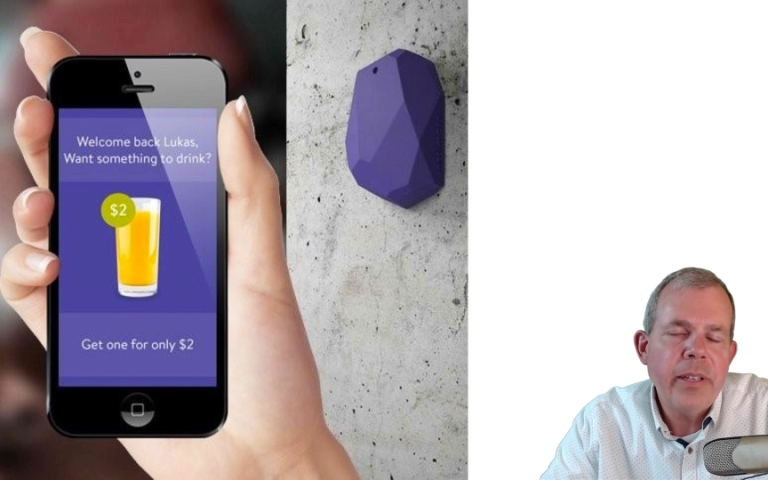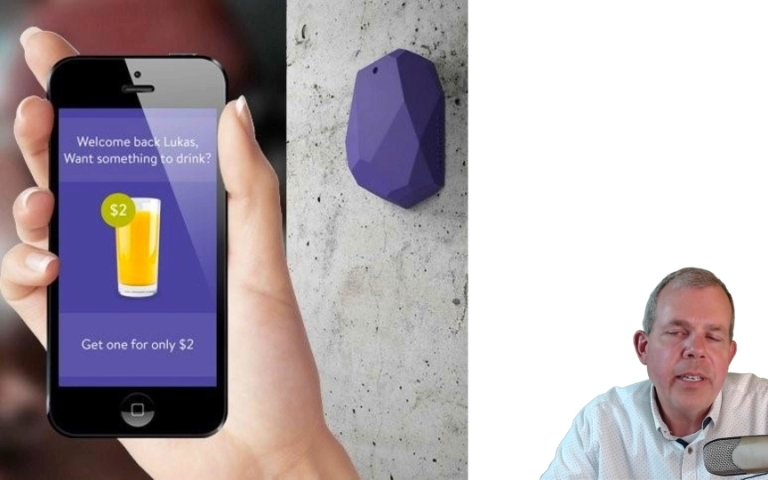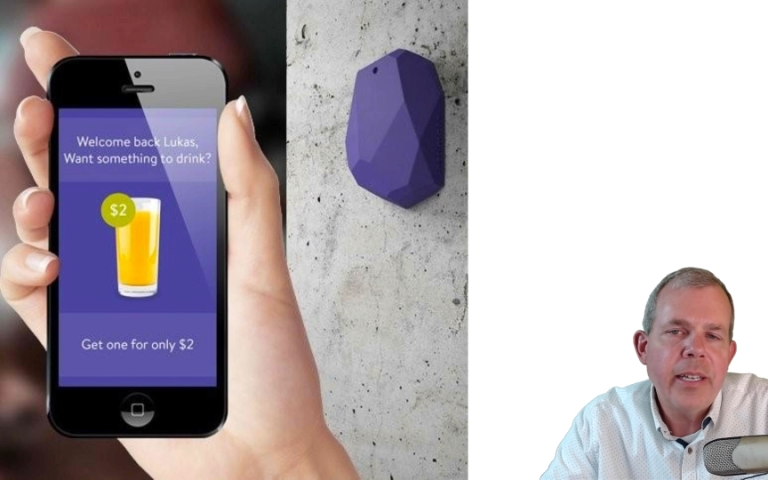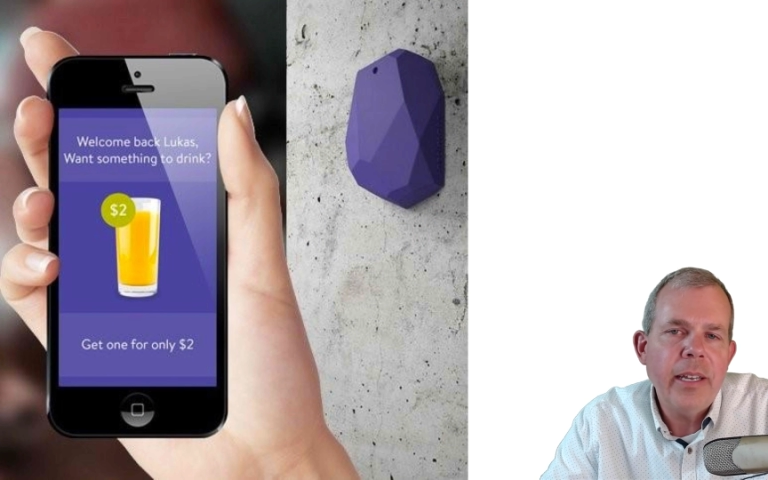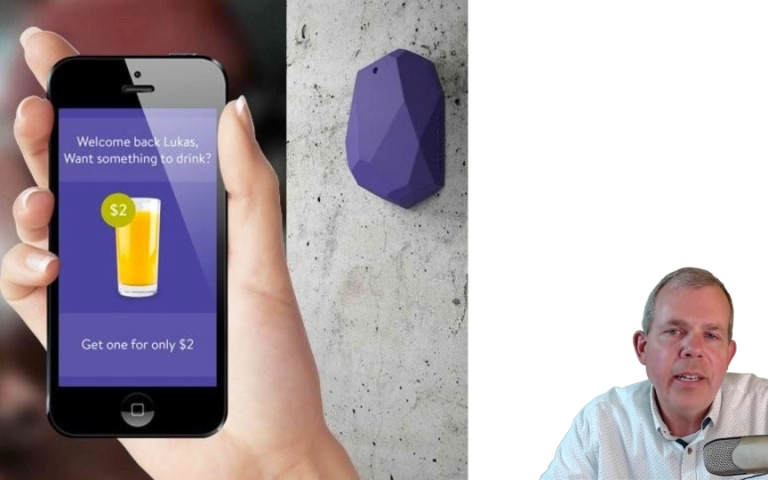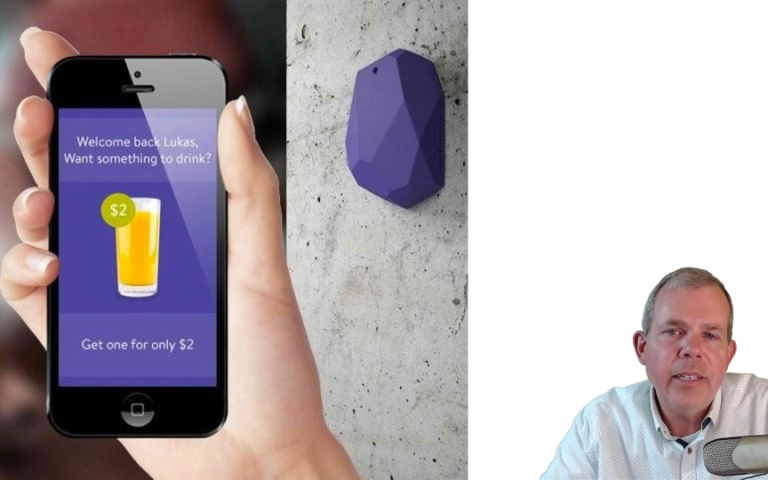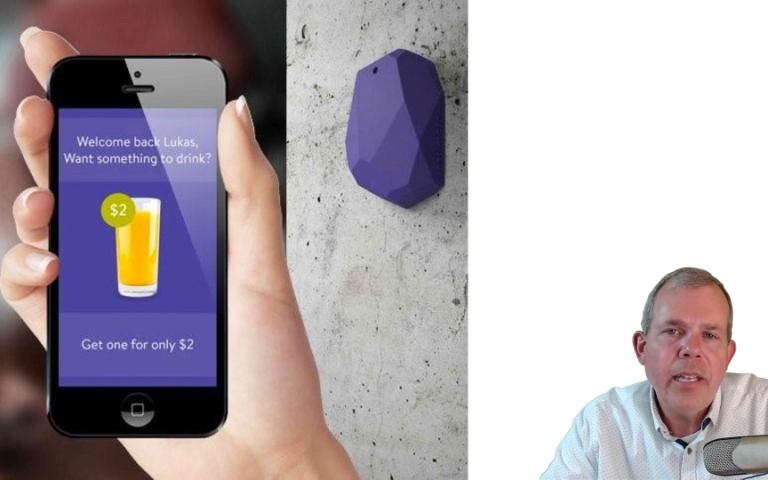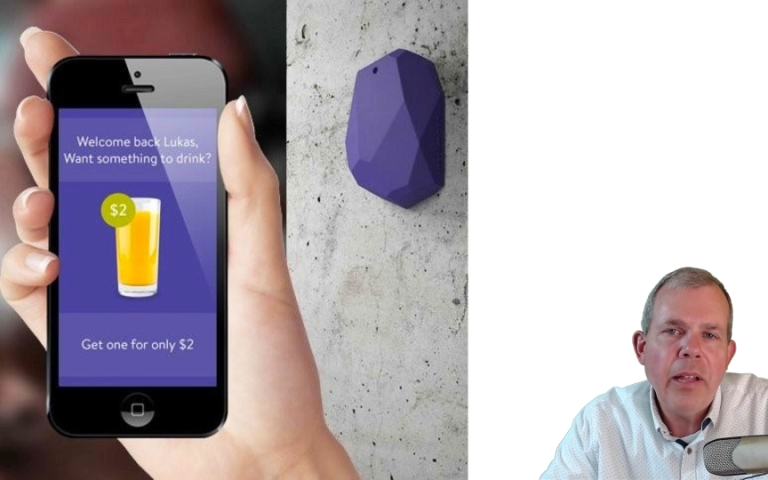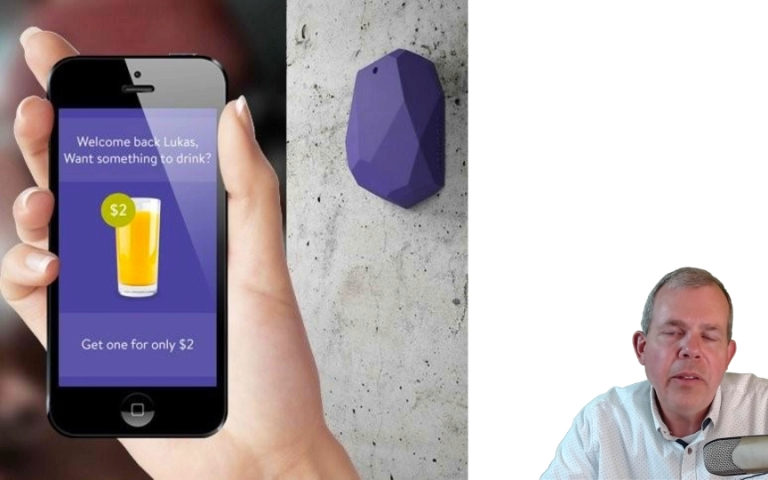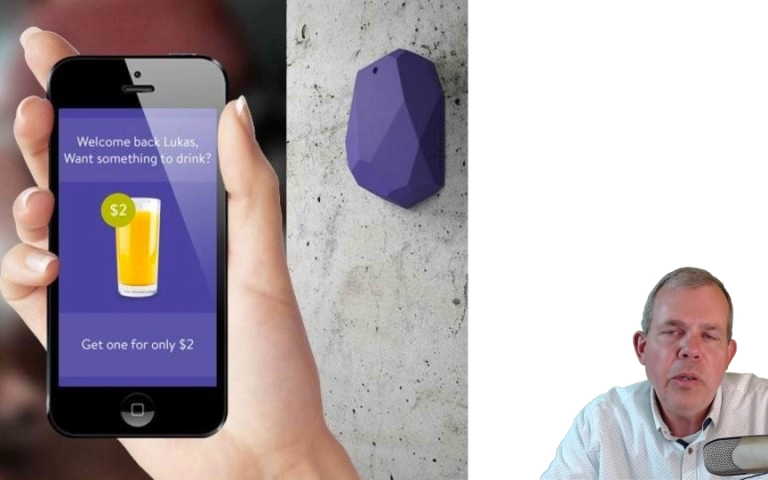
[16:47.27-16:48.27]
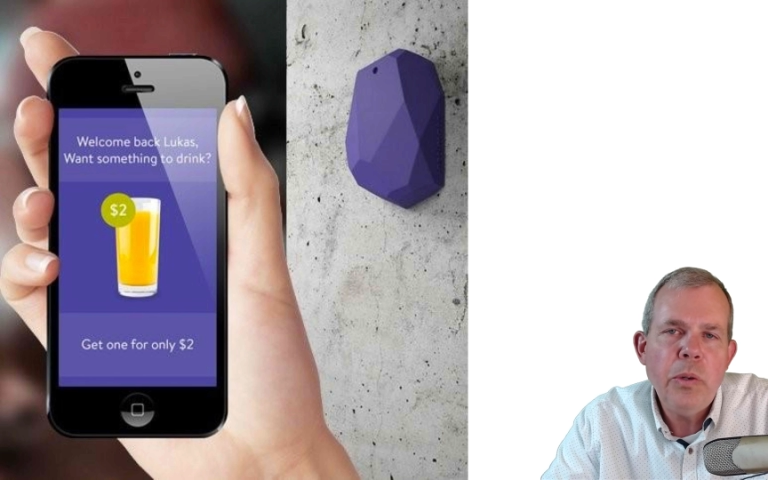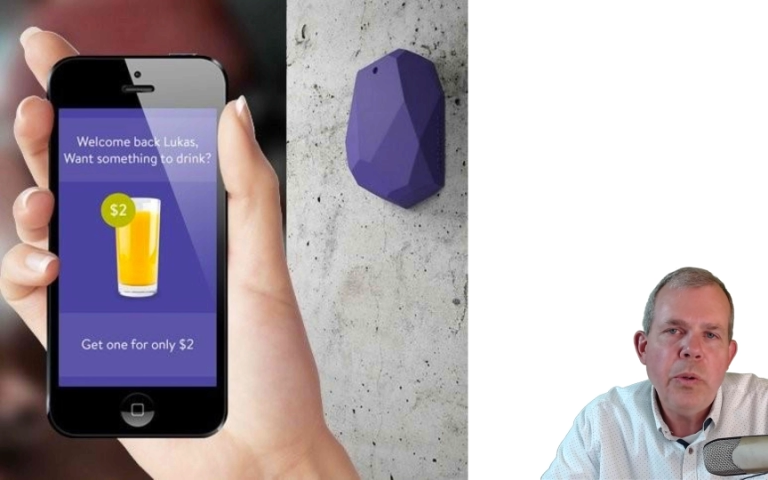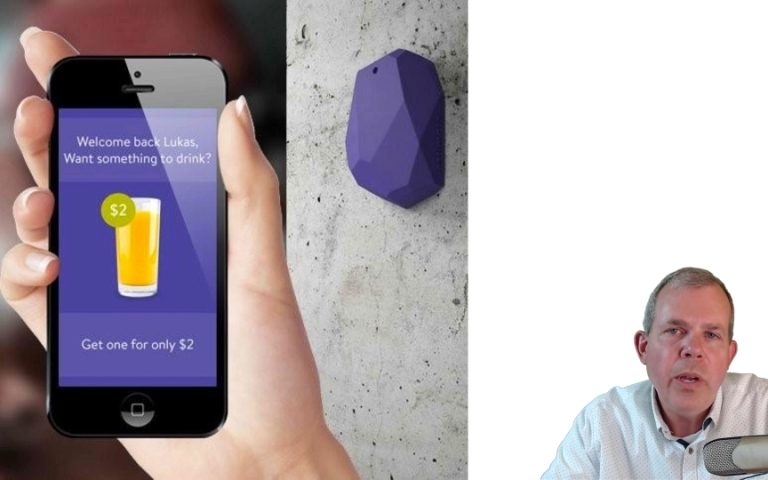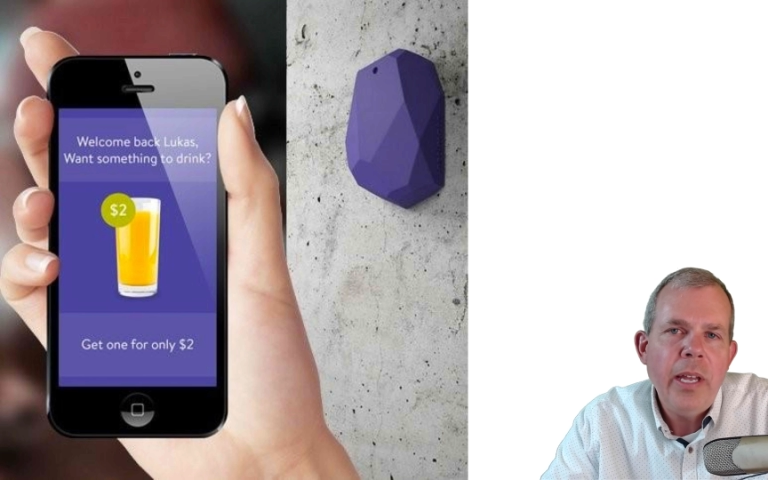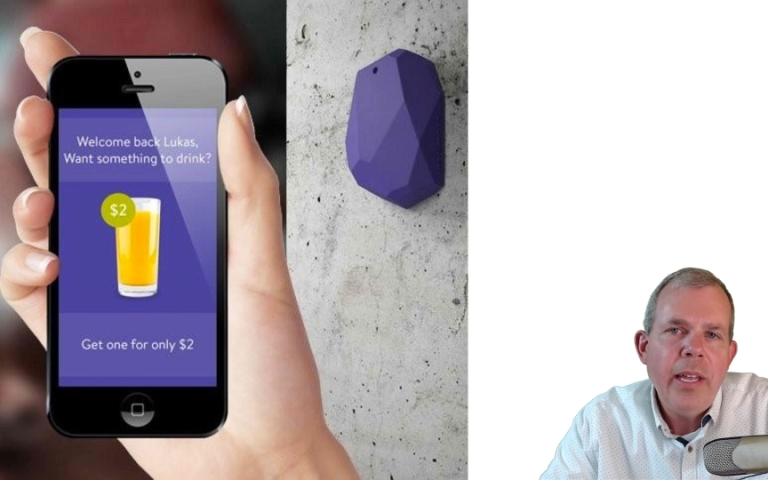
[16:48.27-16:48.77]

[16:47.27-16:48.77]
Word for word: that can tell you